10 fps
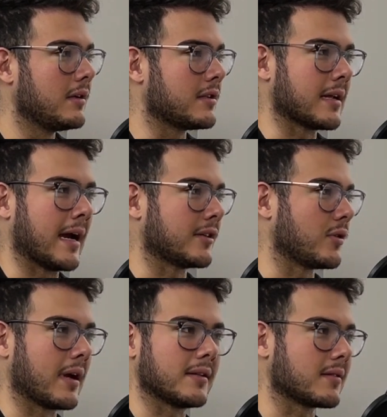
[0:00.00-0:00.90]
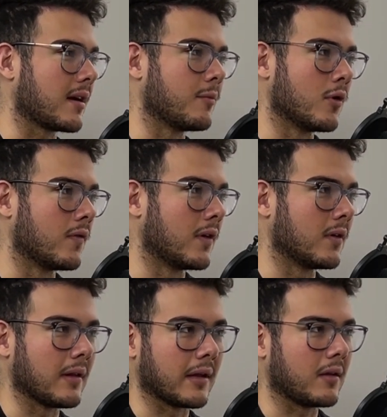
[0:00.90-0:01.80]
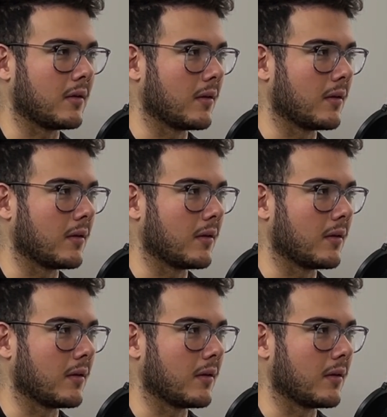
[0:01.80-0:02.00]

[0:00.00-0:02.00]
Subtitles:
just ask you guys to come over like